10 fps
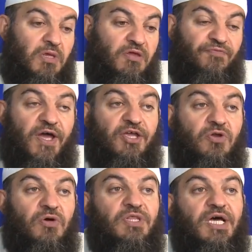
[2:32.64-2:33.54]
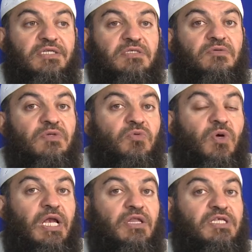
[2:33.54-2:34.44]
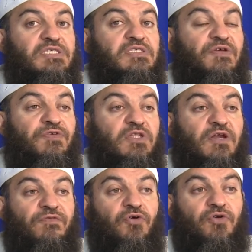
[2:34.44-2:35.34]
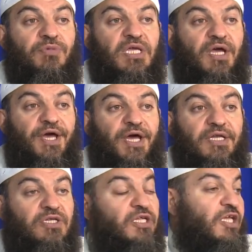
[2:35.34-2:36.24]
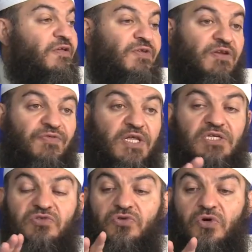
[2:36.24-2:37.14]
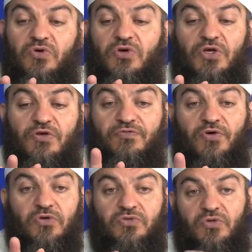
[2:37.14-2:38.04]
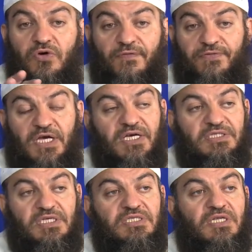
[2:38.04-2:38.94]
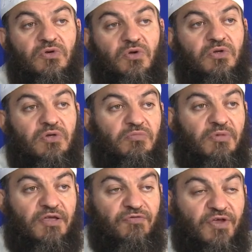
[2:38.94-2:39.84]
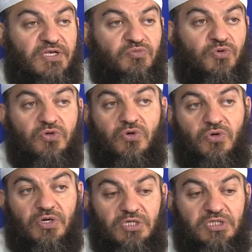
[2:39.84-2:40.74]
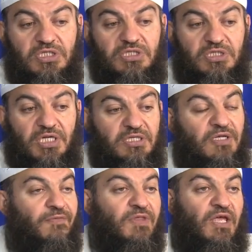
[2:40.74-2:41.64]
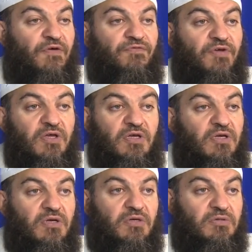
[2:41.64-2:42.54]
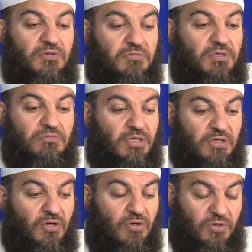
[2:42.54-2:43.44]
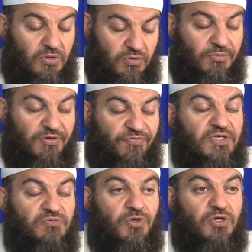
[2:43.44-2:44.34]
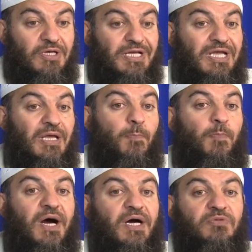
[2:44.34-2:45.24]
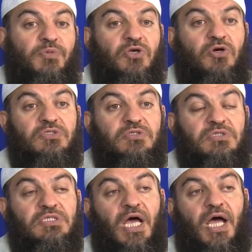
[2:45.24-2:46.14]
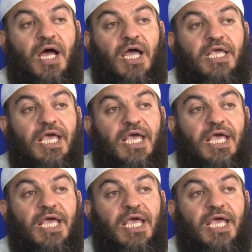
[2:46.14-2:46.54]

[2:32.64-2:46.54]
If I know that, well, this is a fitna for me, and even if there is no photo of the sister on my Facebook, or she's not on my Facebook, but because I